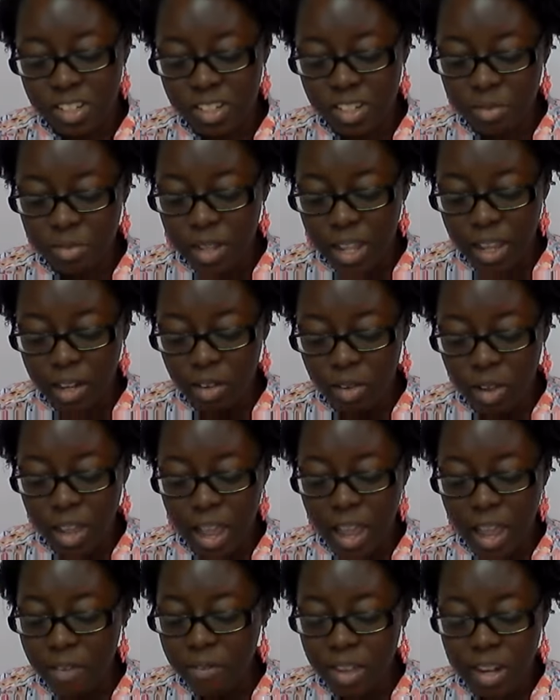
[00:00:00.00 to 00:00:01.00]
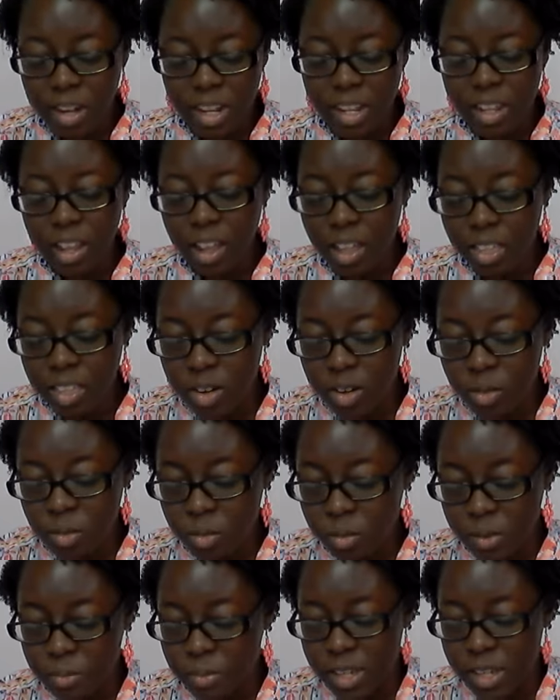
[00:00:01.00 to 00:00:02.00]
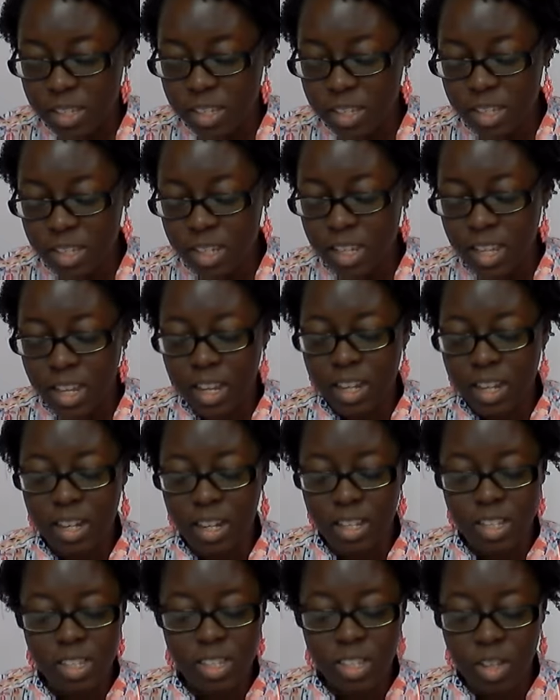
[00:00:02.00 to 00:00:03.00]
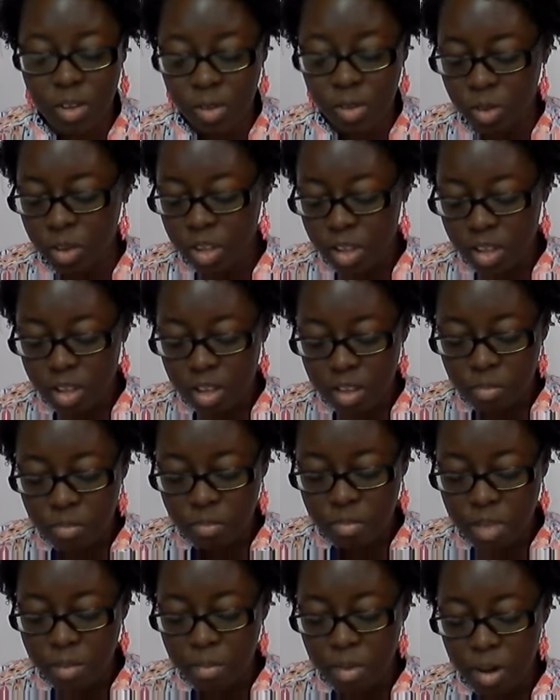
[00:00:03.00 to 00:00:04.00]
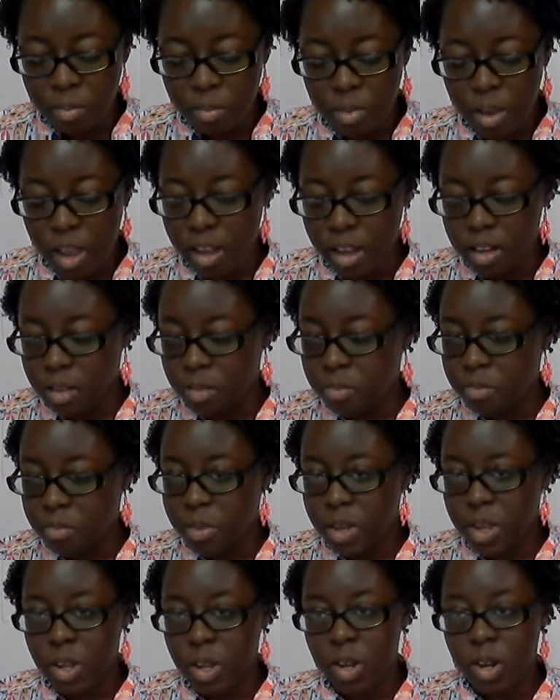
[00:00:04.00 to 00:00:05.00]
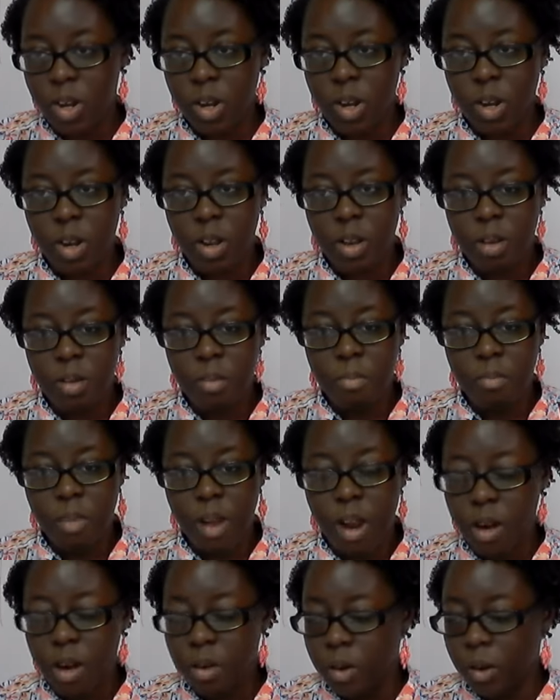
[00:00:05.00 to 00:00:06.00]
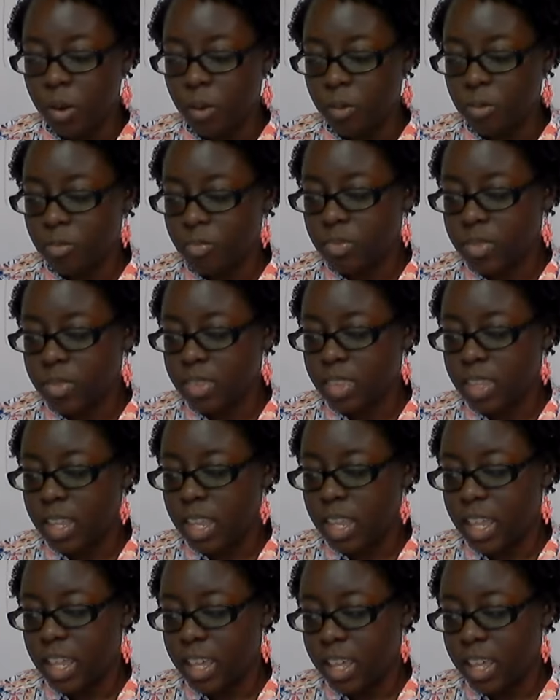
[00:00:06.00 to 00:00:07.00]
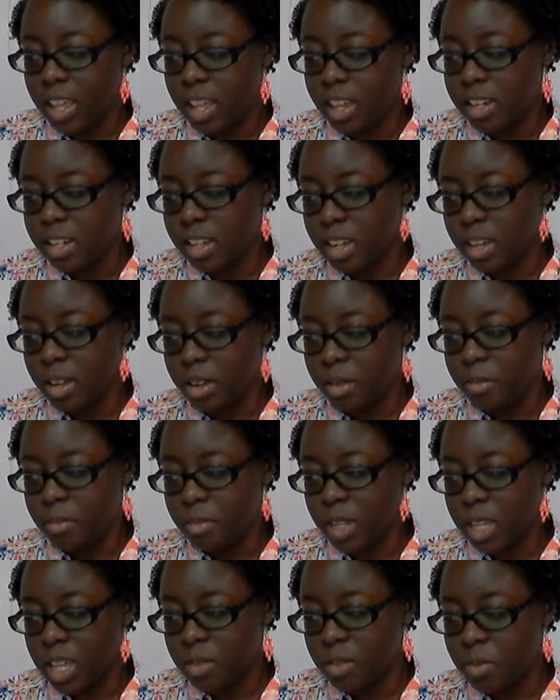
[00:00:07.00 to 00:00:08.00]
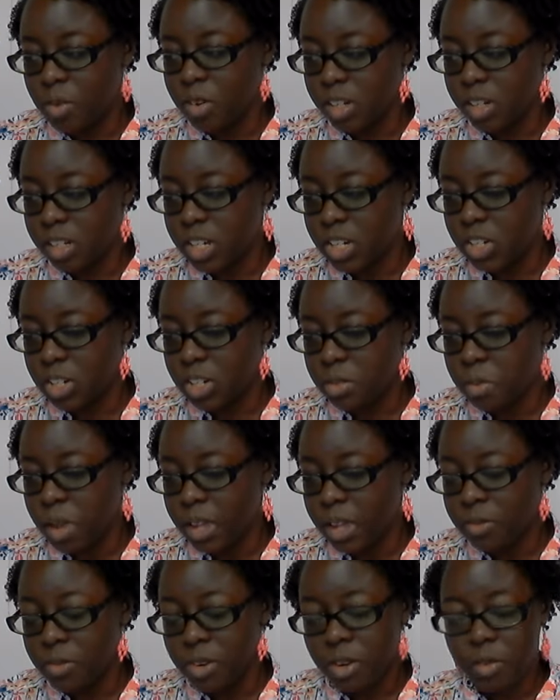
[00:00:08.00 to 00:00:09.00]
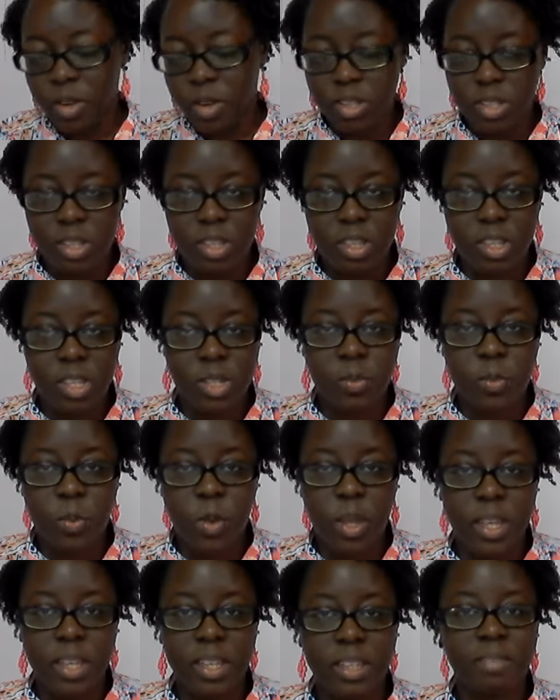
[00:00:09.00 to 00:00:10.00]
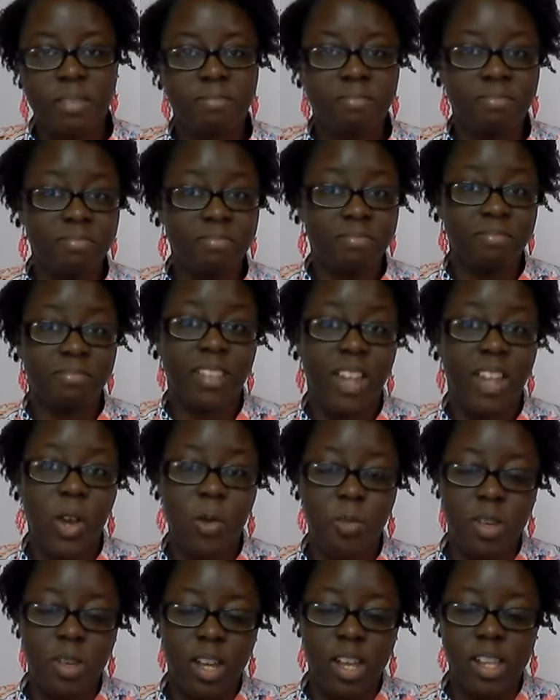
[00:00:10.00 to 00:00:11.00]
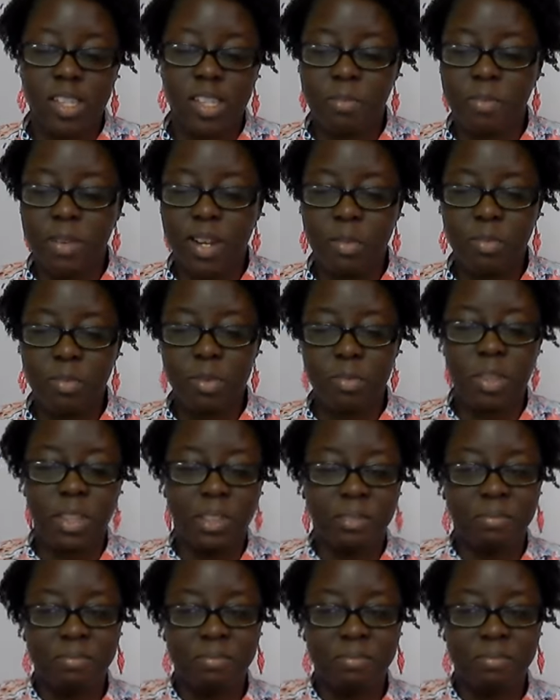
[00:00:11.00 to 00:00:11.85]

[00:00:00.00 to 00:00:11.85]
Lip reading: I don't have any other pieces of candy. So remember, bottom, bigger, borrow. And looking forward to teaching math for the rest of this week. I hope you guys can put up with me.